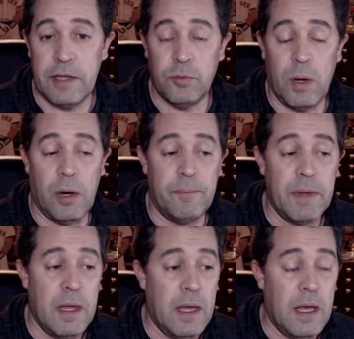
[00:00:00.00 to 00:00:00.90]
as well.
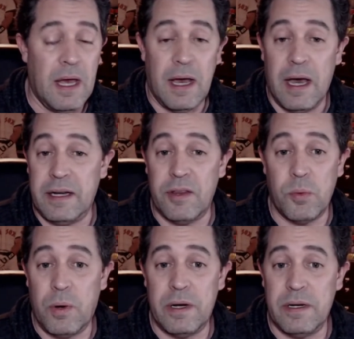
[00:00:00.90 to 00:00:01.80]

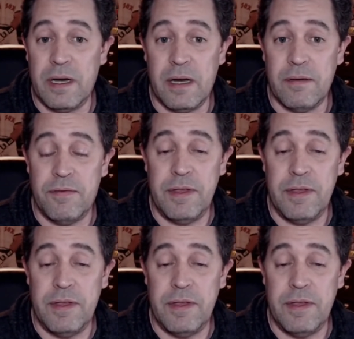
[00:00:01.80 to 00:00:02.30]
Another one of